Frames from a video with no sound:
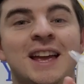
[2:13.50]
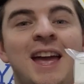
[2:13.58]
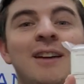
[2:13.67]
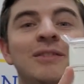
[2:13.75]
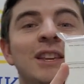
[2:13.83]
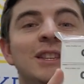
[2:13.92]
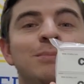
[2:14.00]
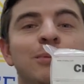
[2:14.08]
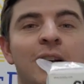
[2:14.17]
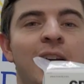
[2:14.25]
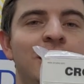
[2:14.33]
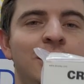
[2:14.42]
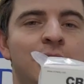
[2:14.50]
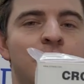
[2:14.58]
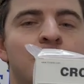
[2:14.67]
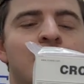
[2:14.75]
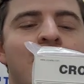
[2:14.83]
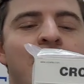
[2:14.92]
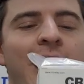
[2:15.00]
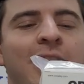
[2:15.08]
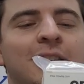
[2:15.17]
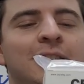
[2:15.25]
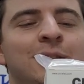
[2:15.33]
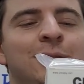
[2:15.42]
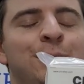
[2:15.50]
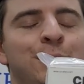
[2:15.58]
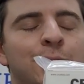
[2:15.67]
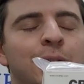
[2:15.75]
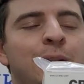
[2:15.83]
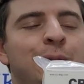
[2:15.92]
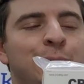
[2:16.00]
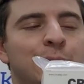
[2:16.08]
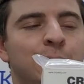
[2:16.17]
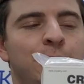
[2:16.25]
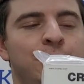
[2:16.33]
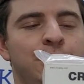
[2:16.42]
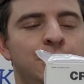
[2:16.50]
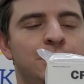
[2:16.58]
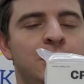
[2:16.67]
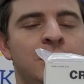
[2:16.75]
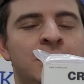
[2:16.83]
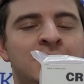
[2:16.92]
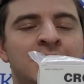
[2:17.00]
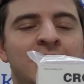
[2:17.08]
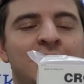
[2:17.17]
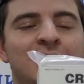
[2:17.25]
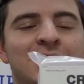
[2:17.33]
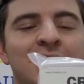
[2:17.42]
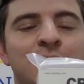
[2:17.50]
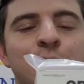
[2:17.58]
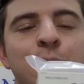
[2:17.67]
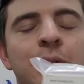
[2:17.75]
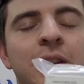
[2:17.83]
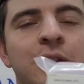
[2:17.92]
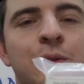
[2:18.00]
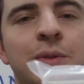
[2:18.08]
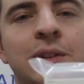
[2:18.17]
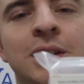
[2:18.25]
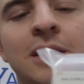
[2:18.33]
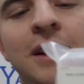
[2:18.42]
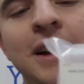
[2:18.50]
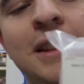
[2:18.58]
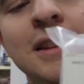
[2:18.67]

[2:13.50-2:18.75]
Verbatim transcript: I have these brand new Atlas forty-foot refrigerator containers, and you're really going to like